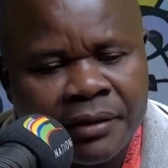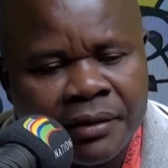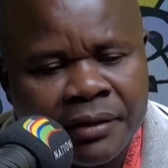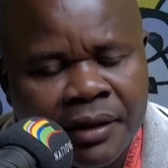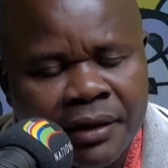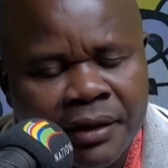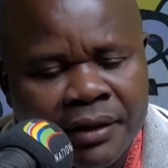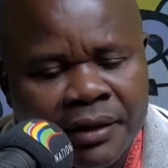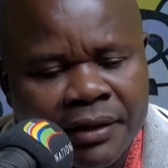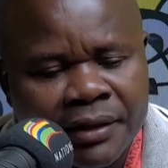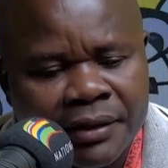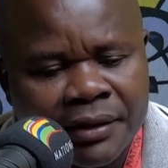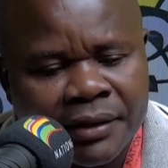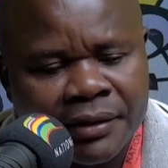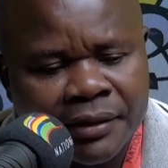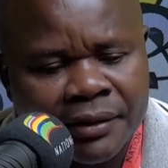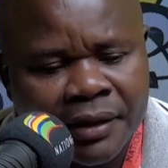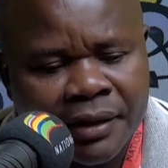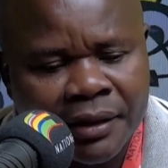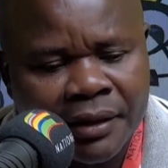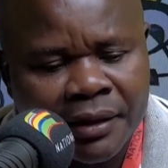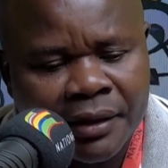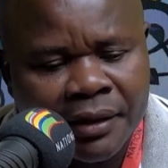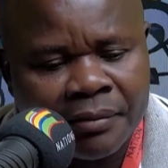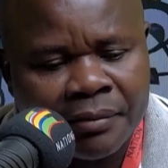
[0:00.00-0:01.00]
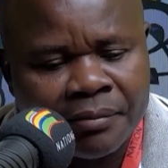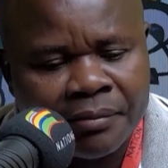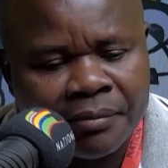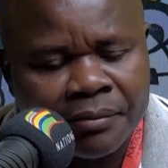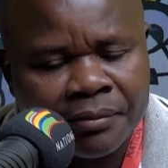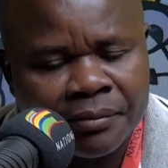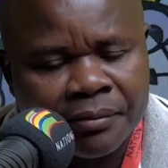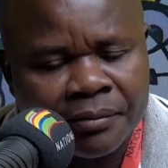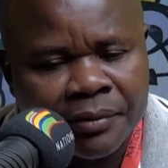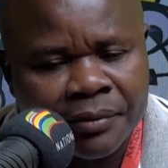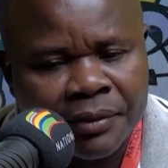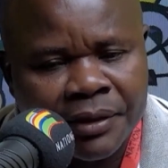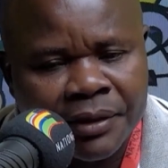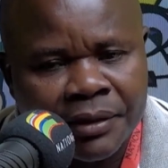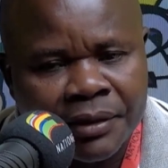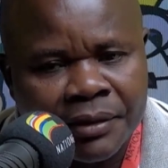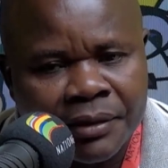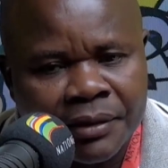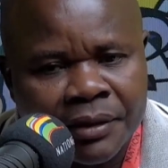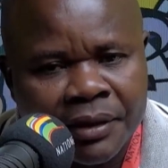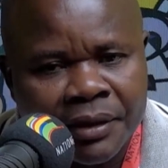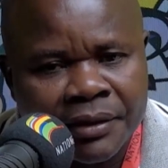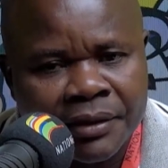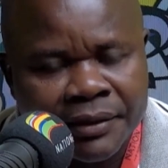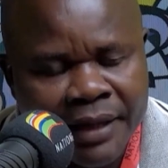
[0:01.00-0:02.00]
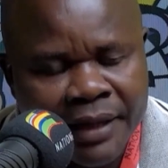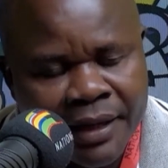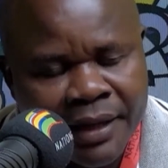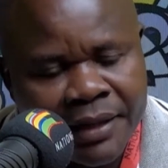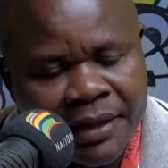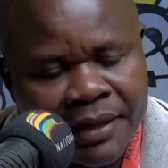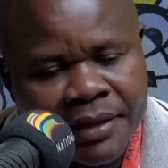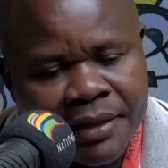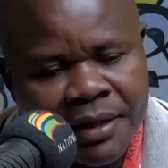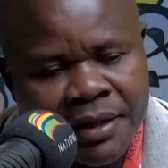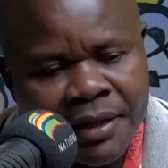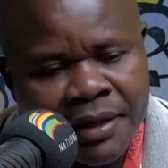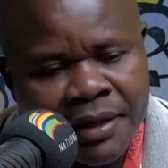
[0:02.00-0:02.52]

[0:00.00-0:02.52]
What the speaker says: that is in Senate.